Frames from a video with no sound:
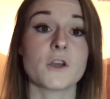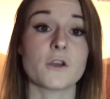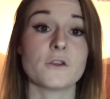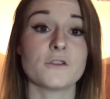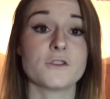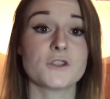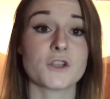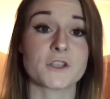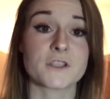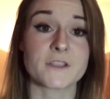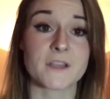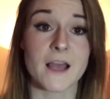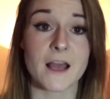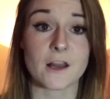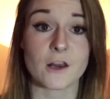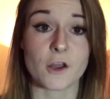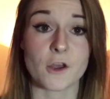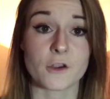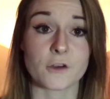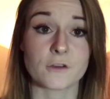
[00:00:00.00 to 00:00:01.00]
So just
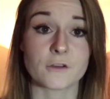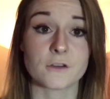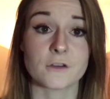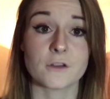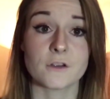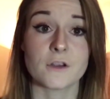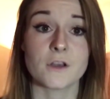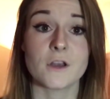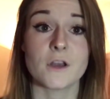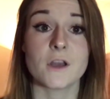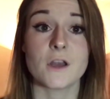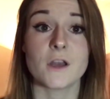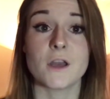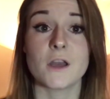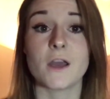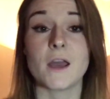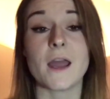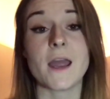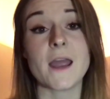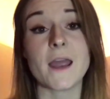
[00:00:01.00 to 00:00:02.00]
that alone,
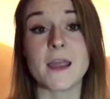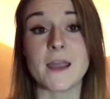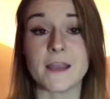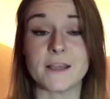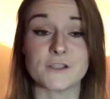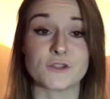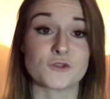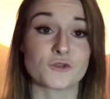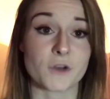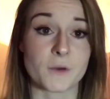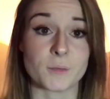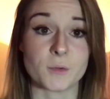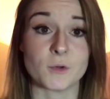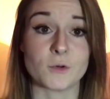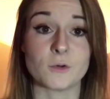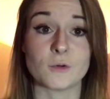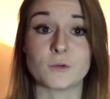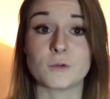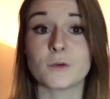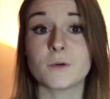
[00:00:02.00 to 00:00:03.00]
it is
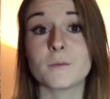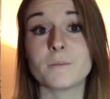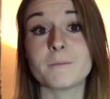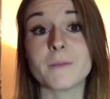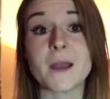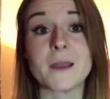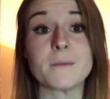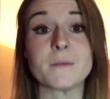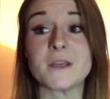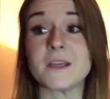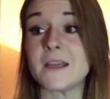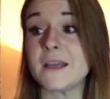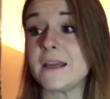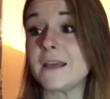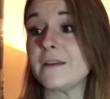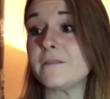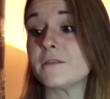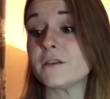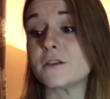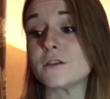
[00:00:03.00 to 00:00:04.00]
triple, maybe
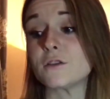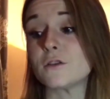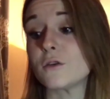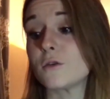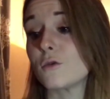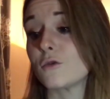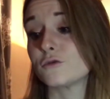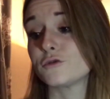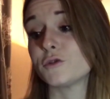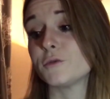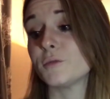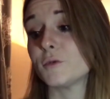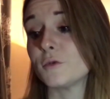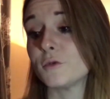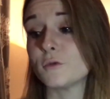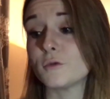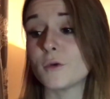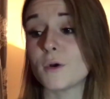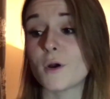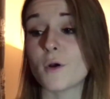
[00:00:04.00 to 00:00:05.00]
even
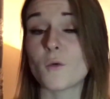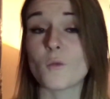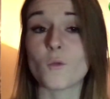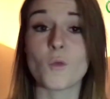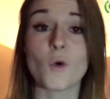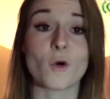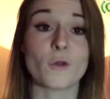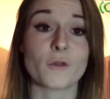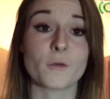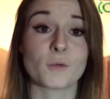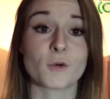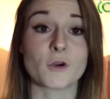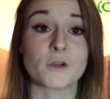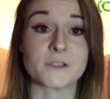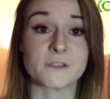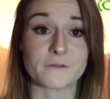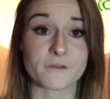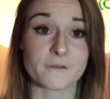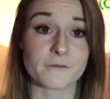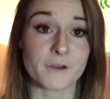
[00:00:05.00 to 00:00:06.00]
quadruple what the
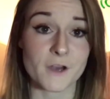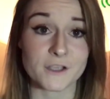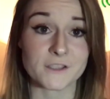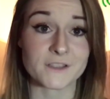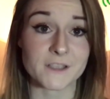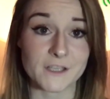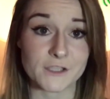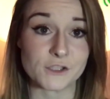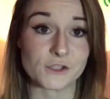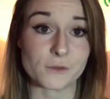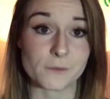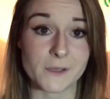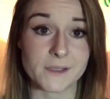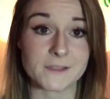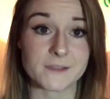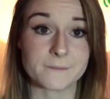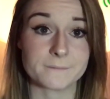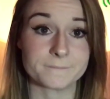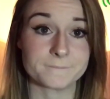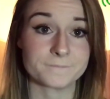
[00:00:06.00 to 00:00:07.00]
price of the first issue
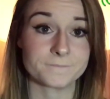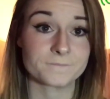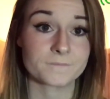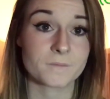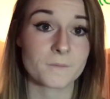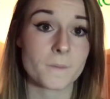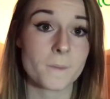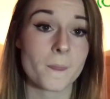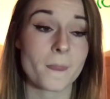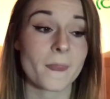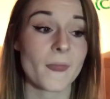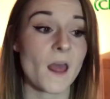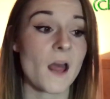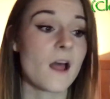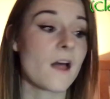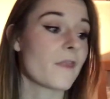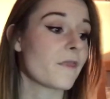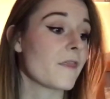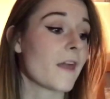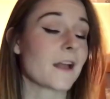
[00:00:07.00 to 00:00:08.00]
is.
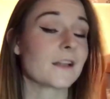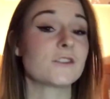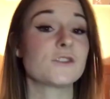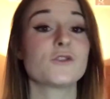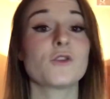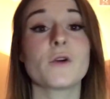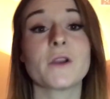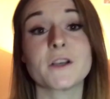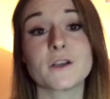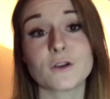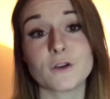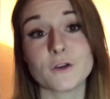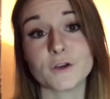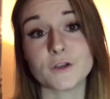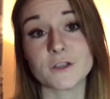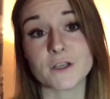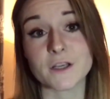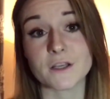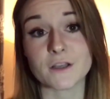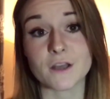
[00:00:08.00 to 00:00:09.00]
That's not
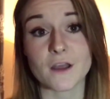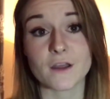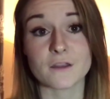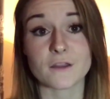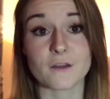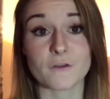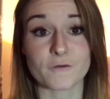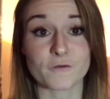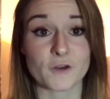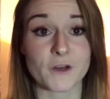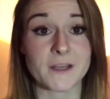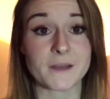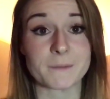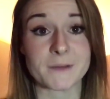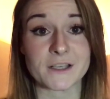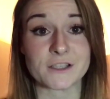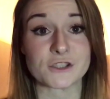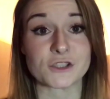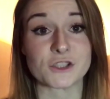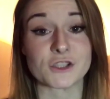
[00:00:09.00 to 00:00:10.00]
including the free
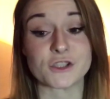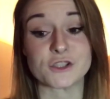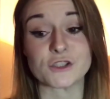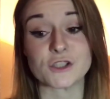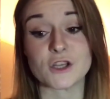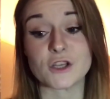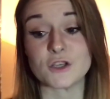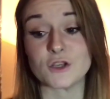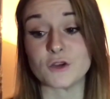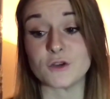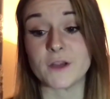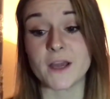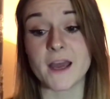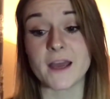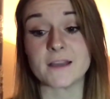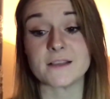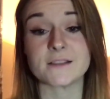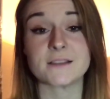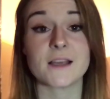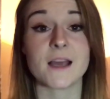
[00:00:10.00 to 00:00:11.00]
miniatures you
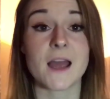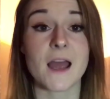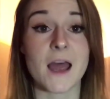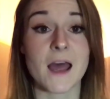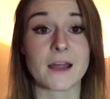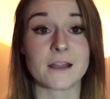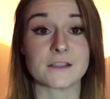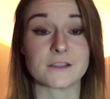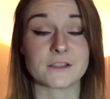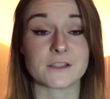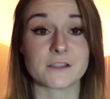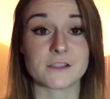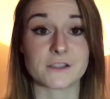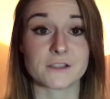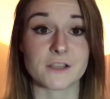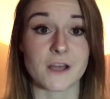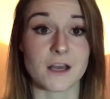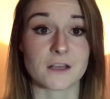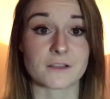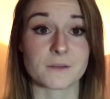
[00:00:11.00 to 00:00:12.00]
get and the
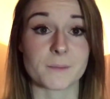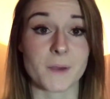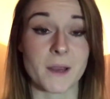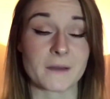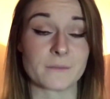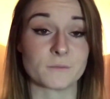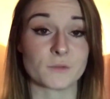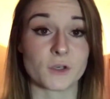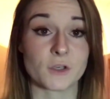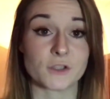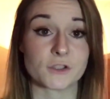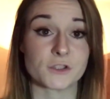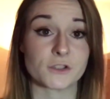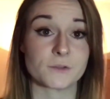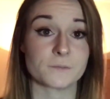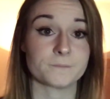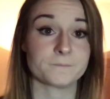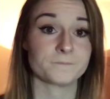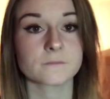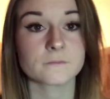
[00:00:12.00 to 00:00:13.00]
starter paintbrush.